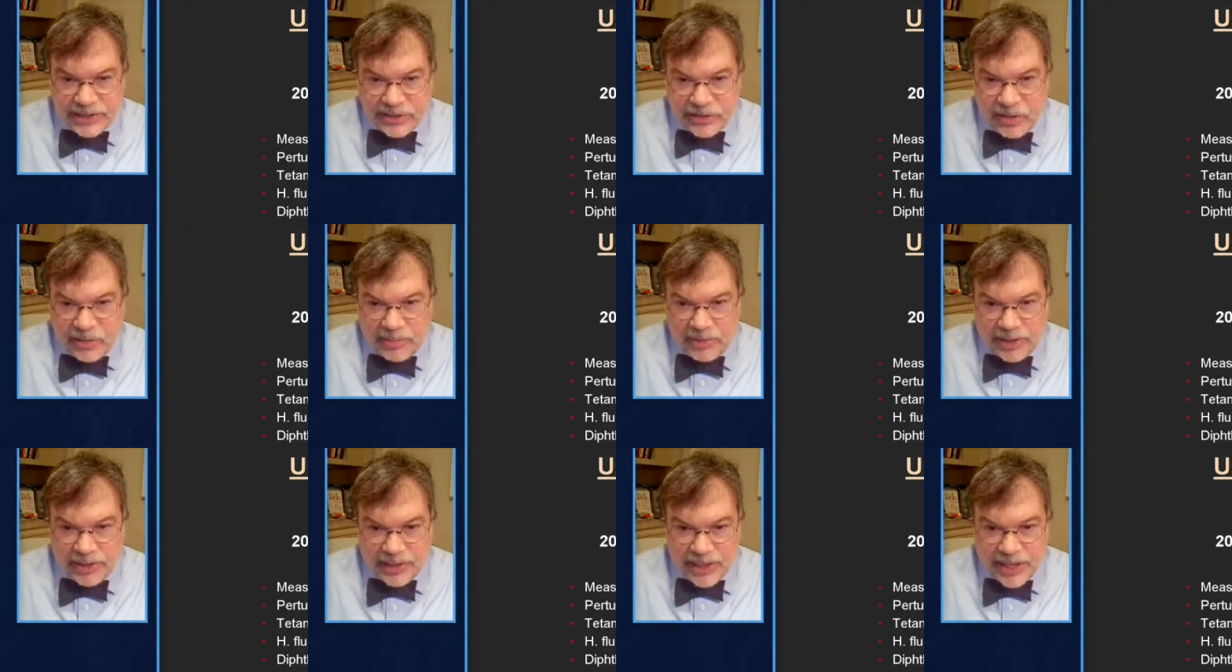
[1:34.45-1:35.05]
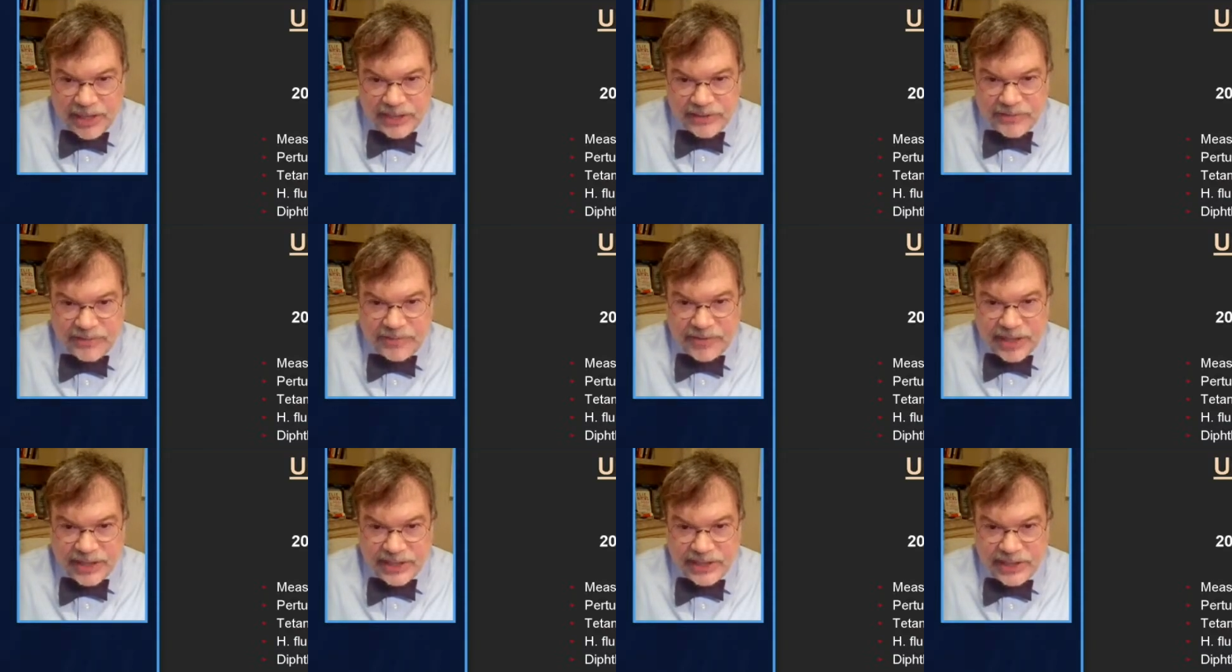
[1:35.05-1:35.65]
the Global Alliance for
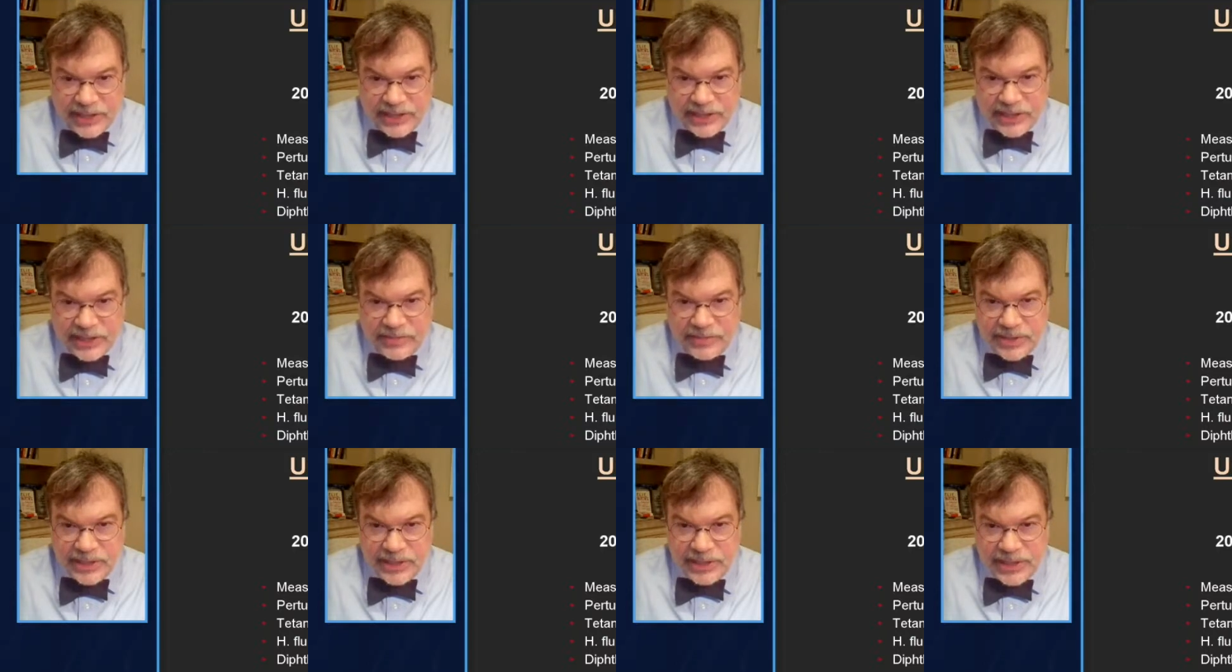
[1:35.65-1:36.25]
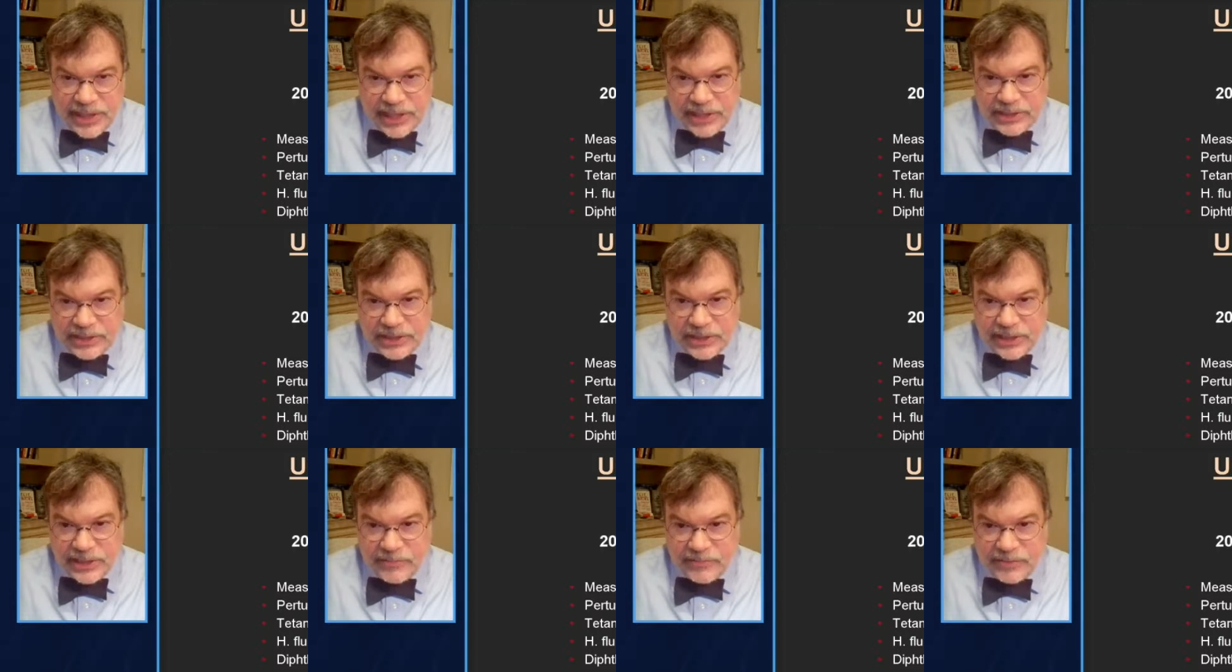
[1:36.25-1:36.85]
Vaccines and
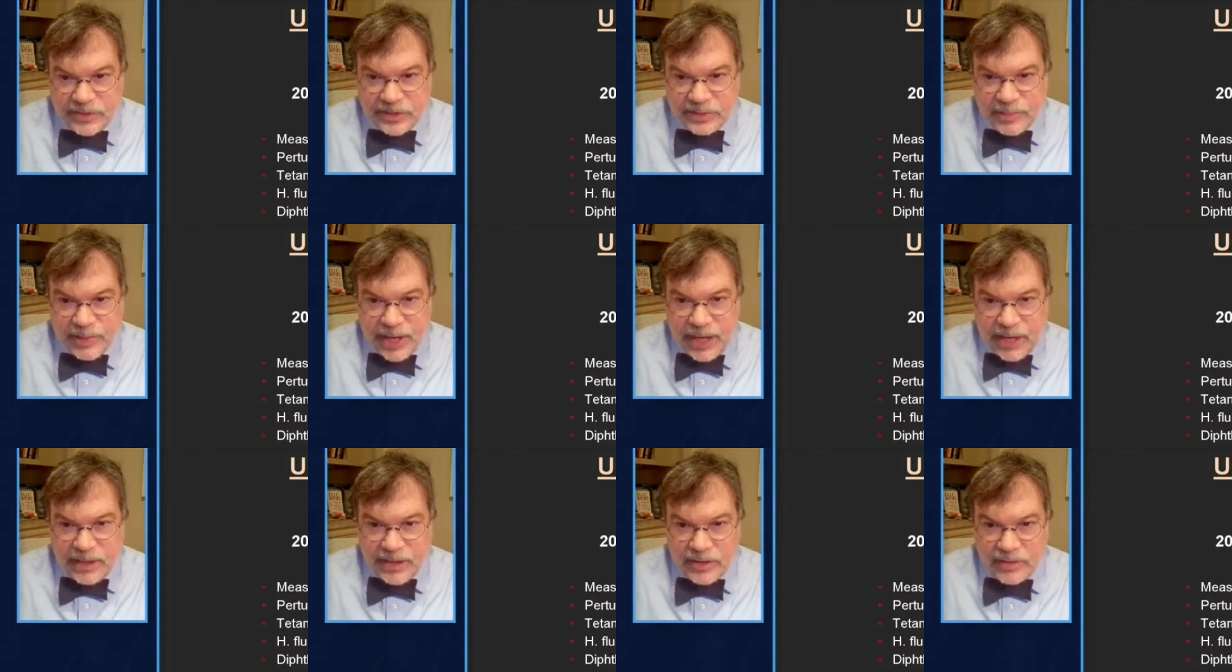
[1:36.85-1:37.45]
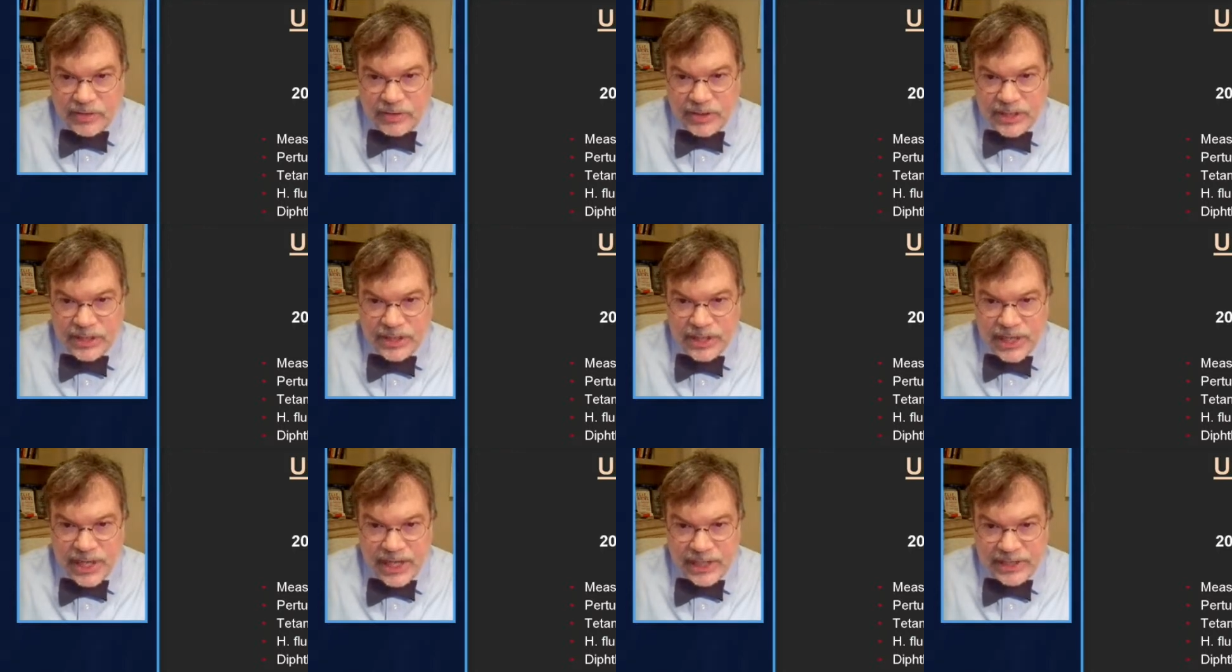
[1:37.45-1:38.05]
Immunizations, of which PAHO
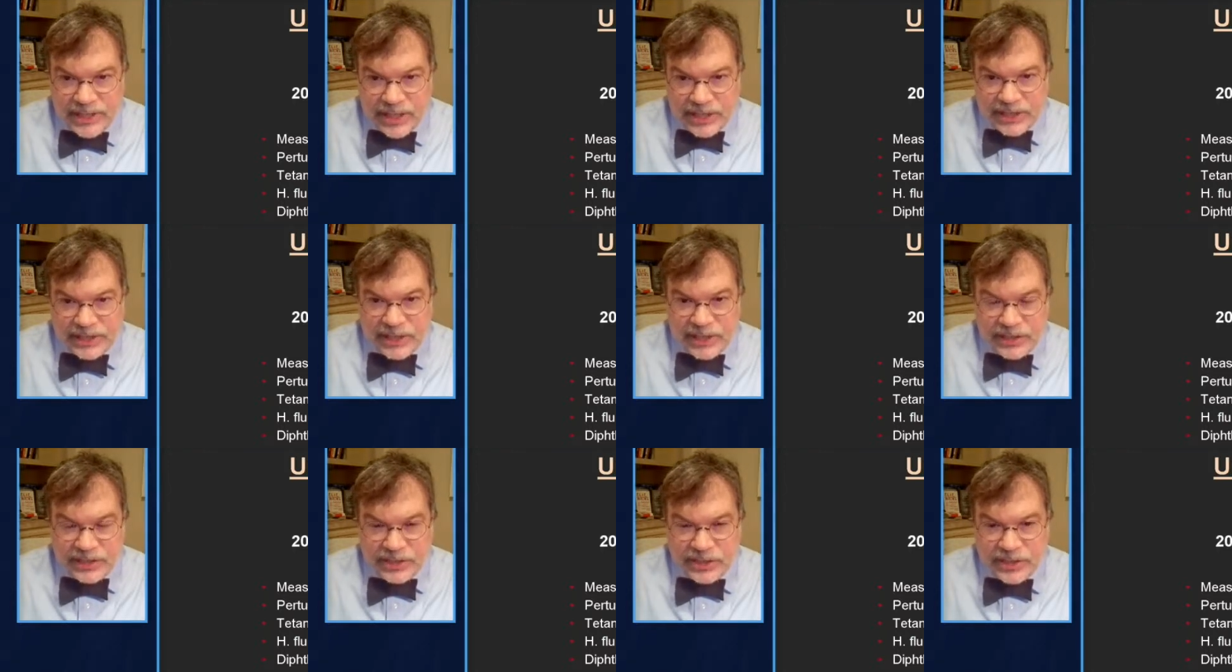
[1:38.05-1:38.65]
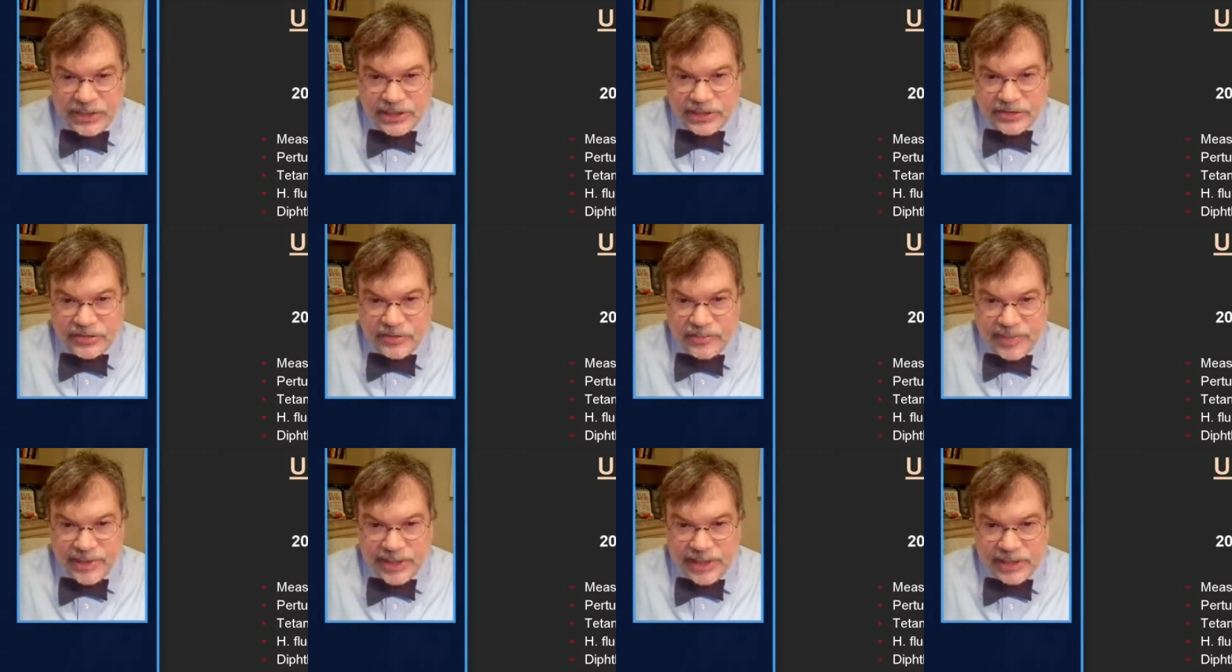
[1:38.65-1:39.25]
has had such an
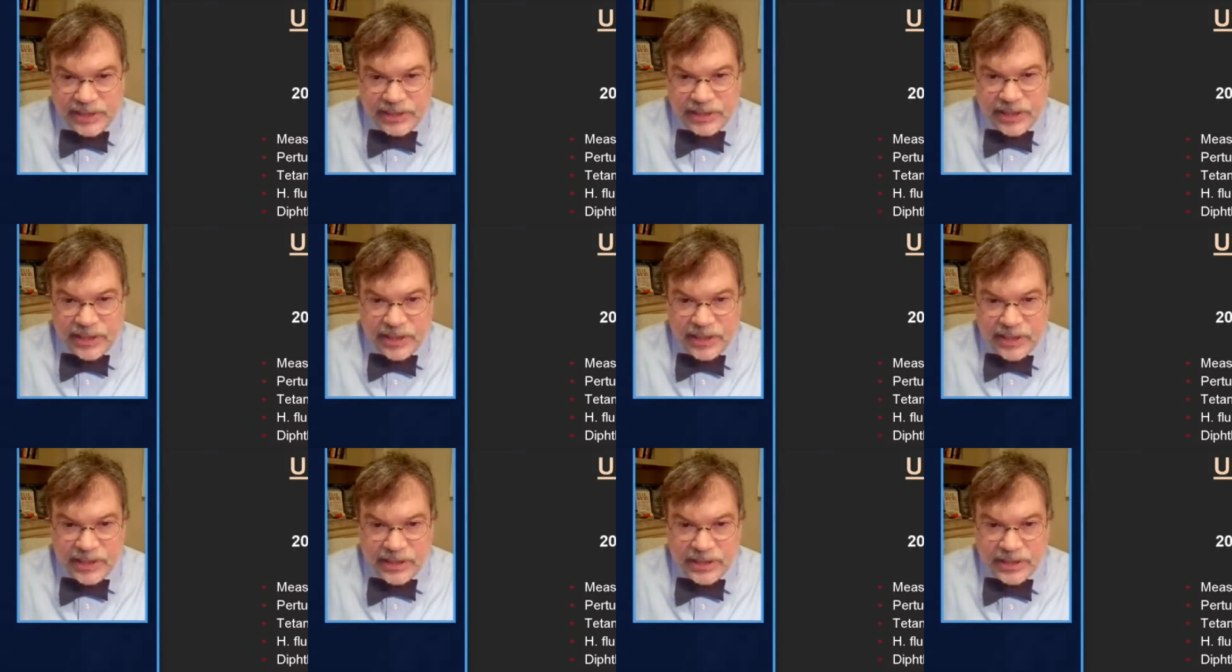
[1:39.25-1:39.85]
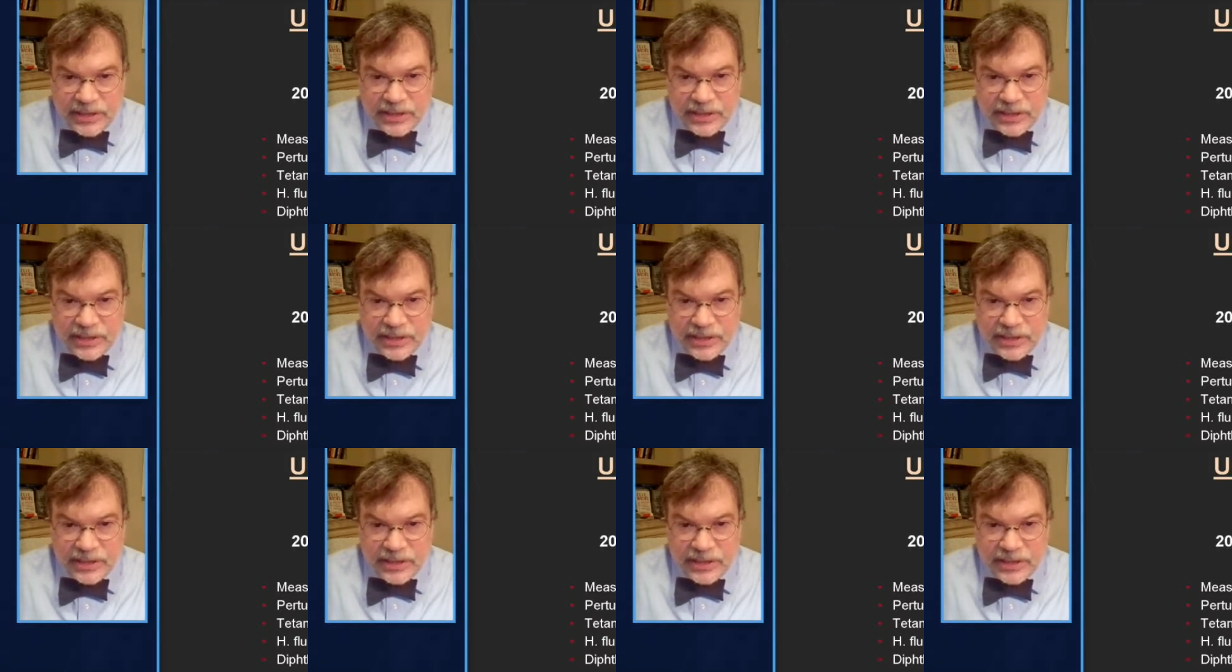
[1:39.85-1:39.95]
instrumental